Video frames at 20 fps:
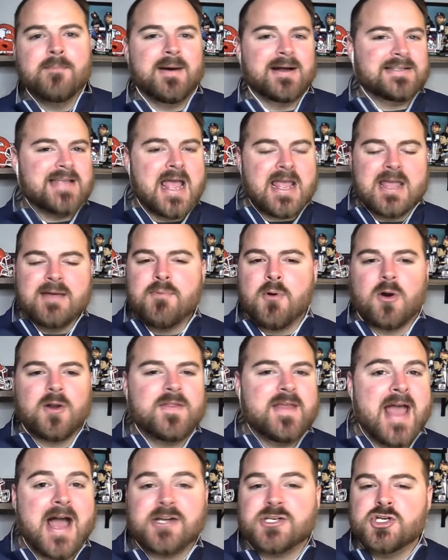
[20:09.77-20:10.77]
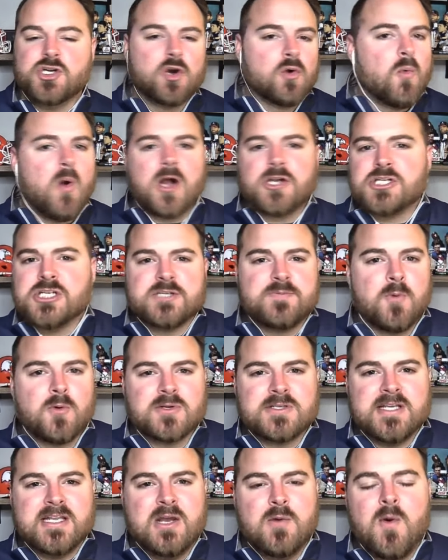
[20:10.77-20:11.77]
by taking part in the action. You're watching
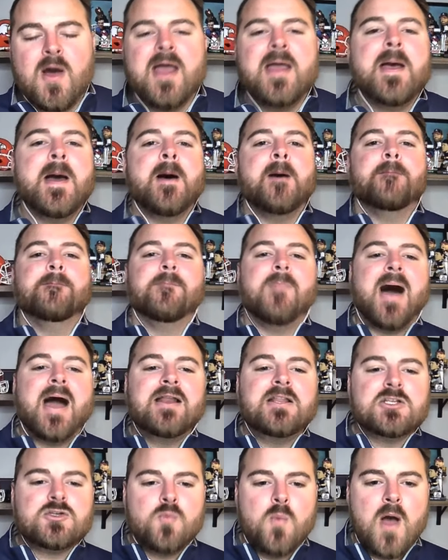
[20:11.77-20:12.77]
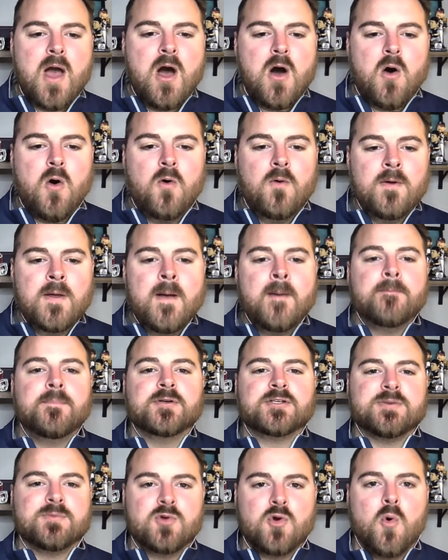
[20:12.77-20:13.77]
sports anyway, might as well
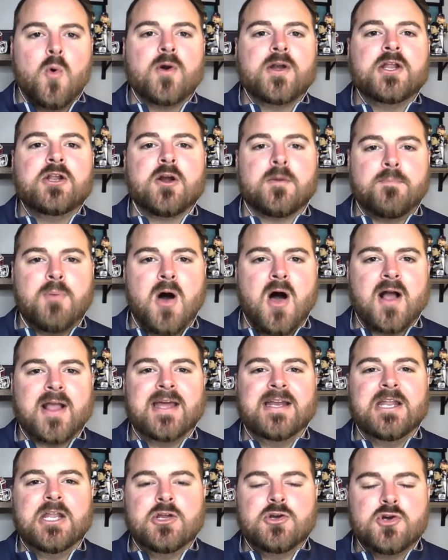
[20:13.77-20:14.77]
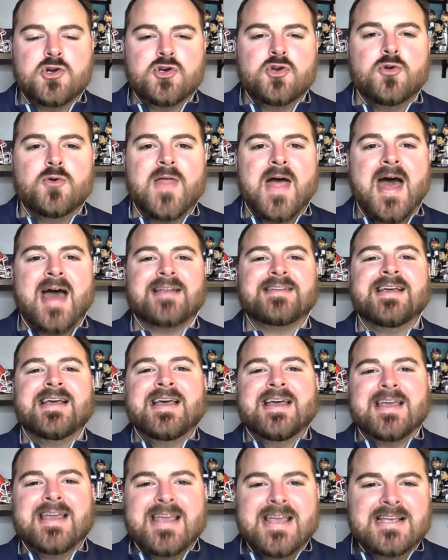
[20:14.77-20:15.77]
put some coin in your pocket, and you can do that
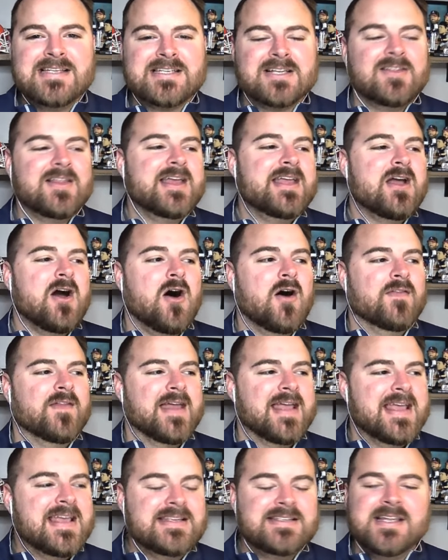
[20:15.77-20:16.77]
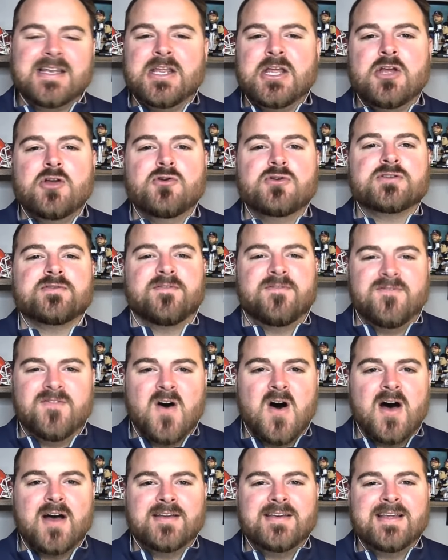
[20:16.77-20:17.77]
easily on the easy-to-use,
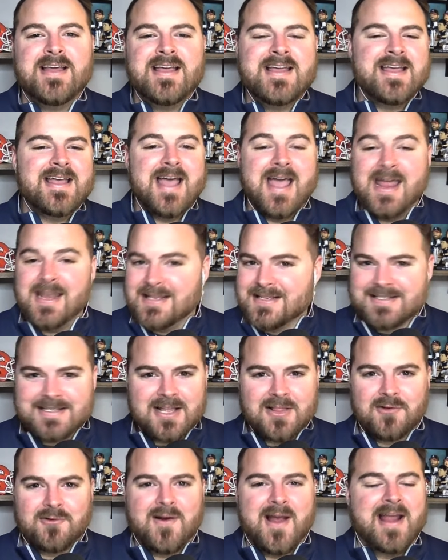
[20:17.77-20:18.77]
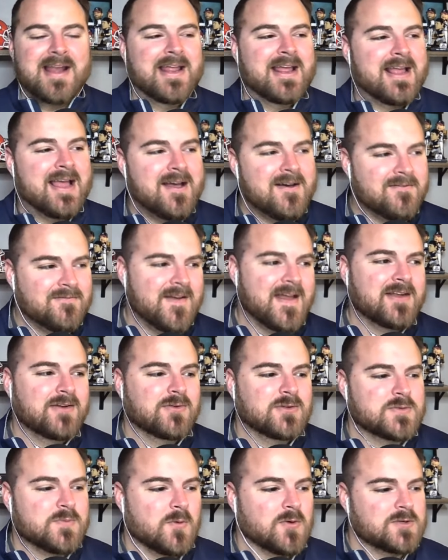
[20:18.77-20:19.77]
fun, and exhilarating
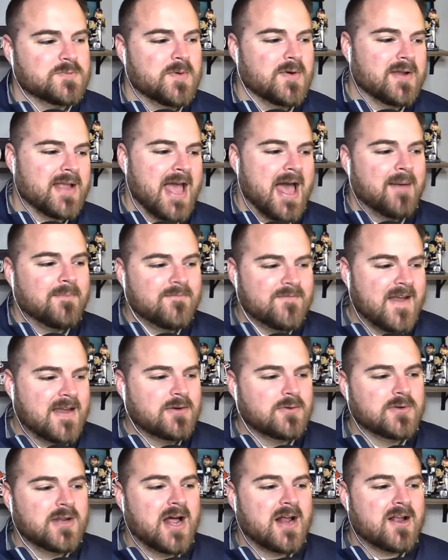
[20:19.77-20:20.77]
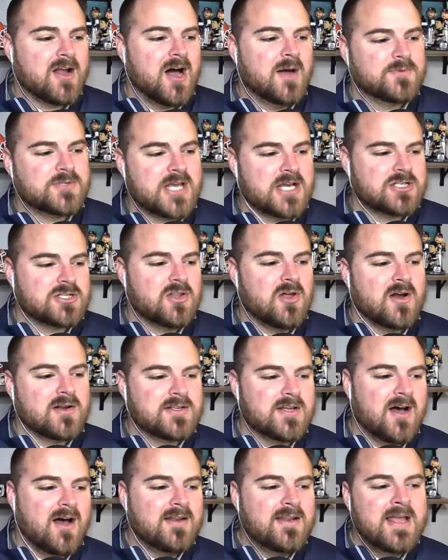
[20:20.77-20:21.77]
FanDuel Sportsbook app.
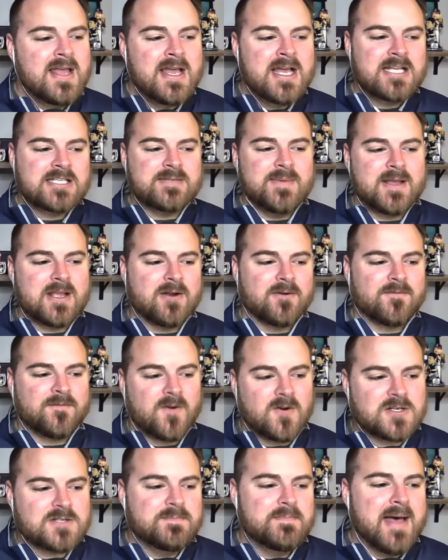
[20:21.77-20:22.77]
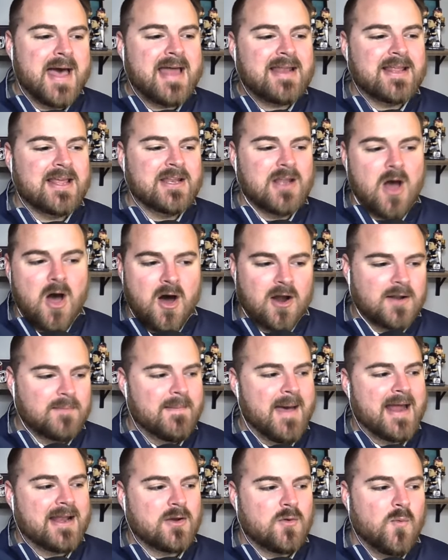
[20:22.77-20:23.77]
FanDuel.com/LOCKEDON to make your first bet an
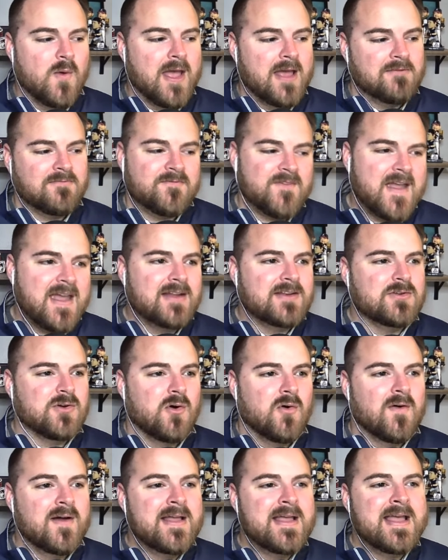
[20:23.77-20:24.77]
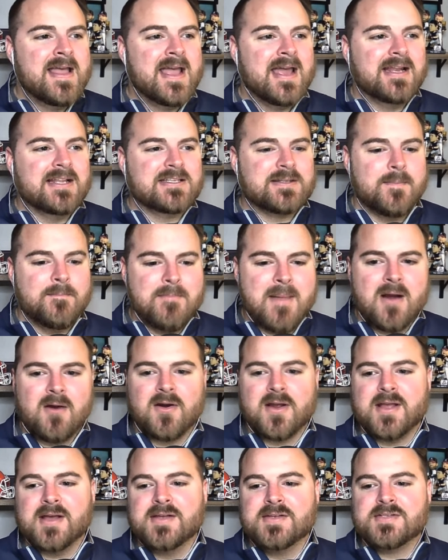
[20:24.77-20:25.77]
automatic win. FanDuel, it is
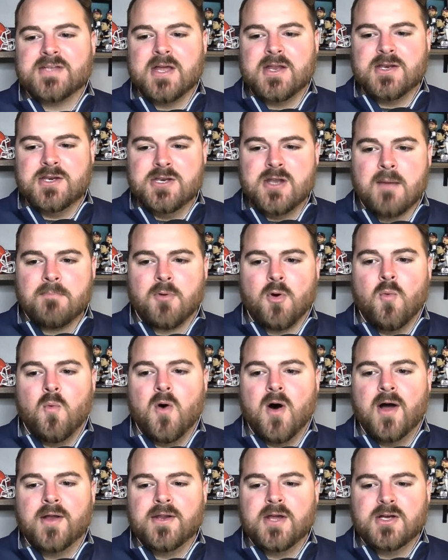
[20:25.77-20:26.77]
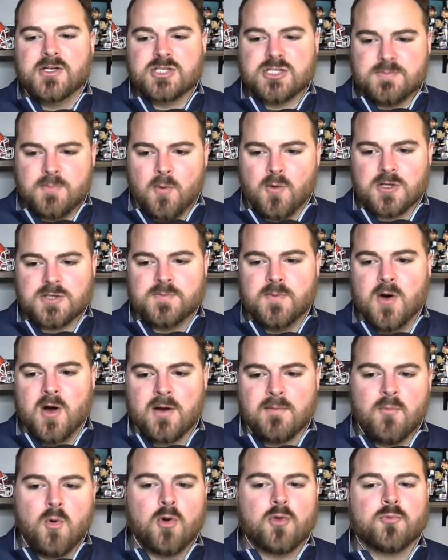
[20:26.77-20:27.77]
America's number one
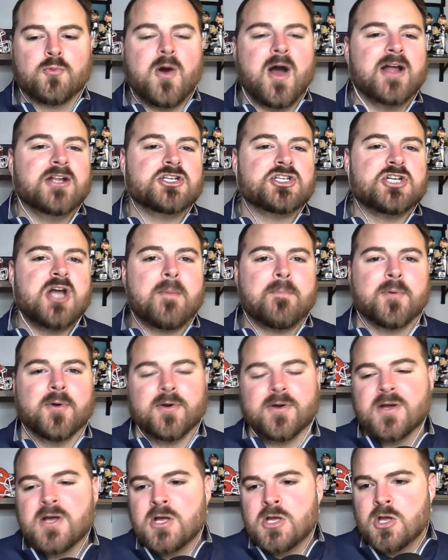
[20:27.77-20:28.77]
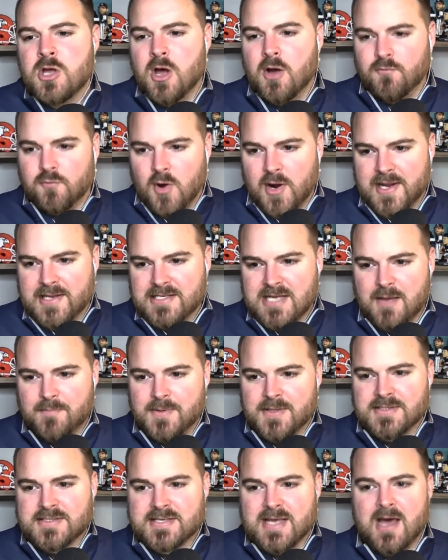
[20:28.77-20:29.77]
sportsbook. More with Ryan Schumpert of Rocky
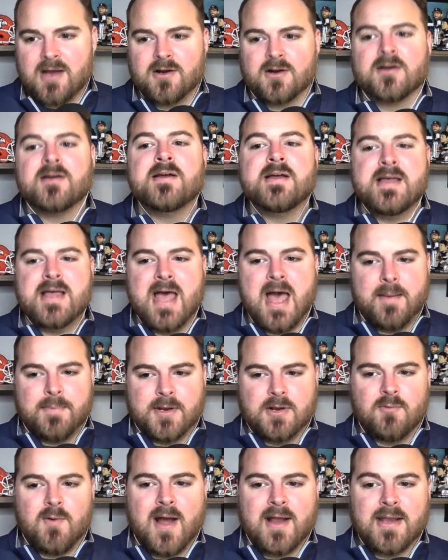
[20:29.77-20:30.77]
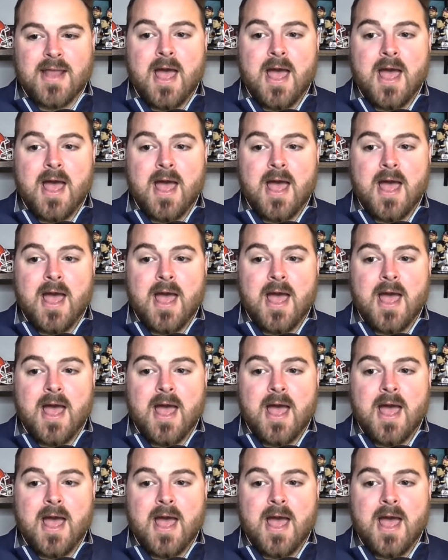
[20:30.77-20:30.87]
Top Insider happening right